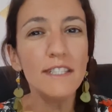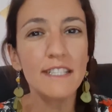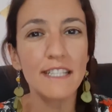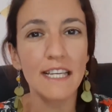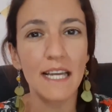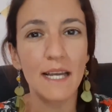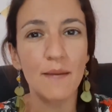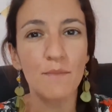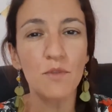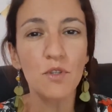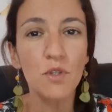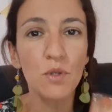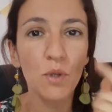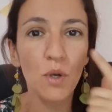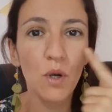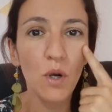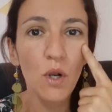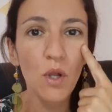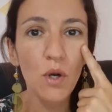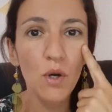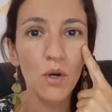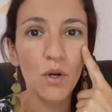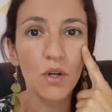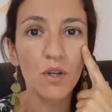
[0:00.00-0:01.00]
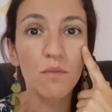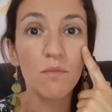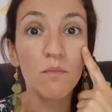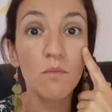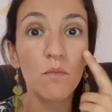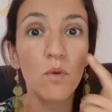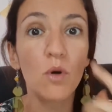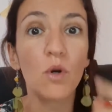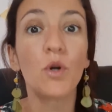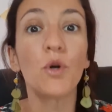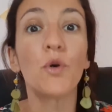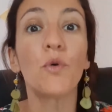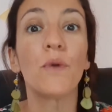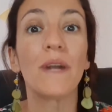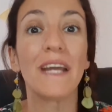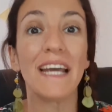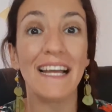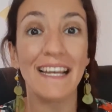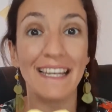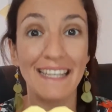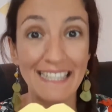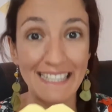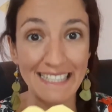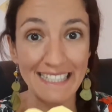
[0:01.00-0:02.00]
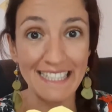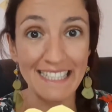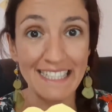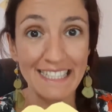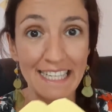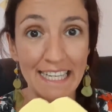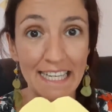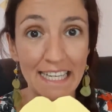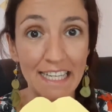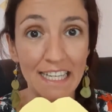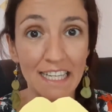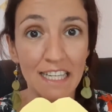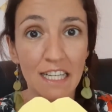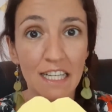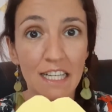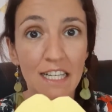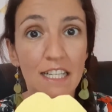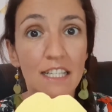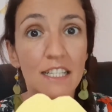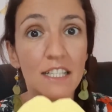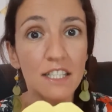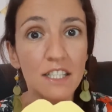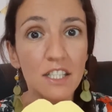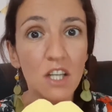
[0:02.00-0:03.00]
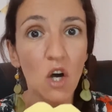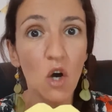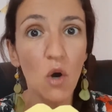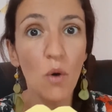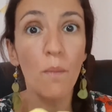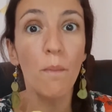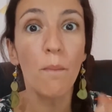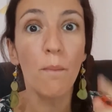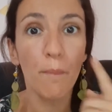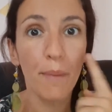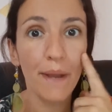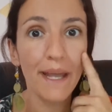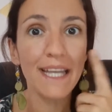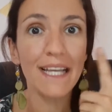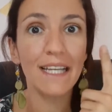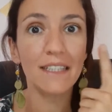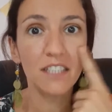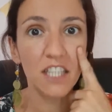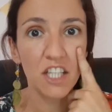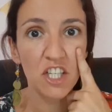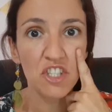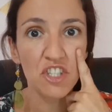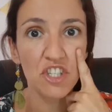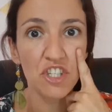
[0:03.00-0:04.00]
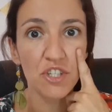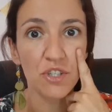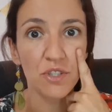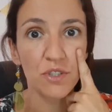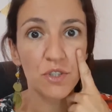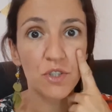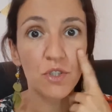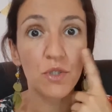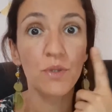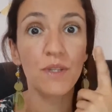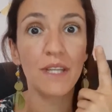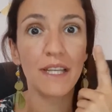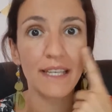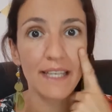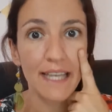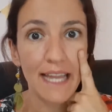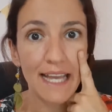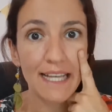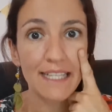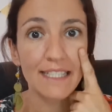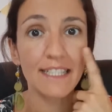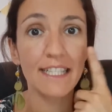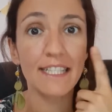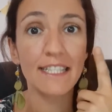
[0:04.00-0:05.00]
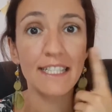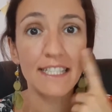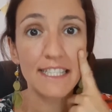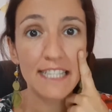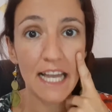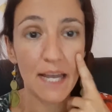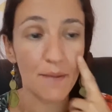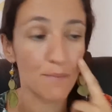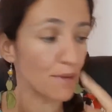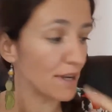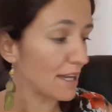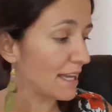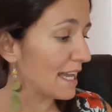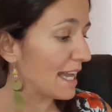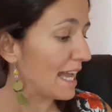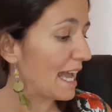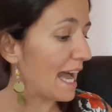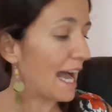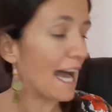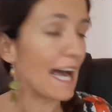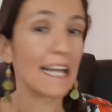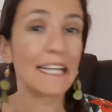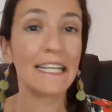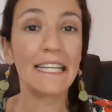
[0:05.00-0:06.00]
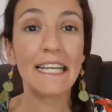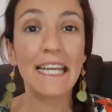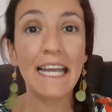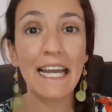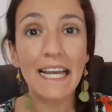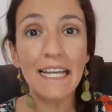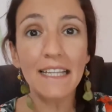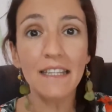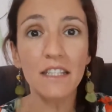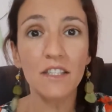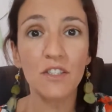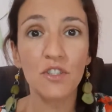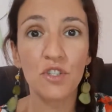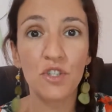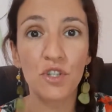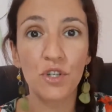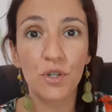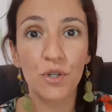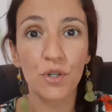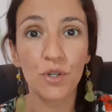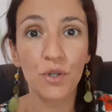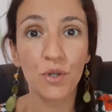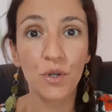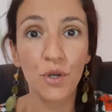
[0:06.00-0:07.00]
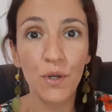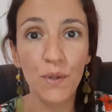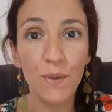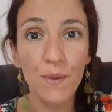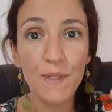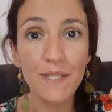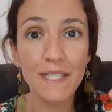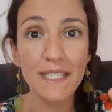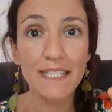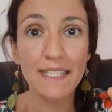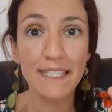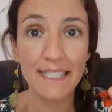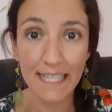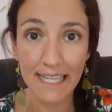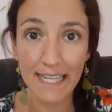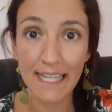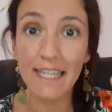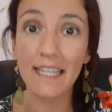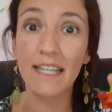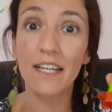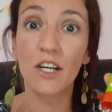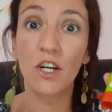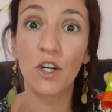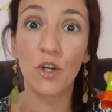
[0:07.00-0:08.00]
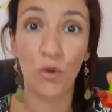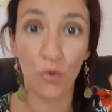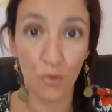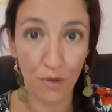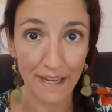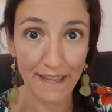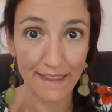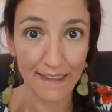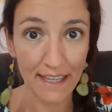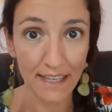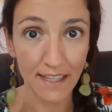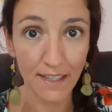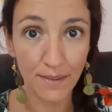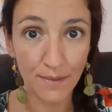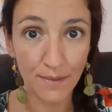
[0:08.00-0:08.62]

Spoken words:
them to look more realistic. So pay attention to the next step. and get your glue stick ready.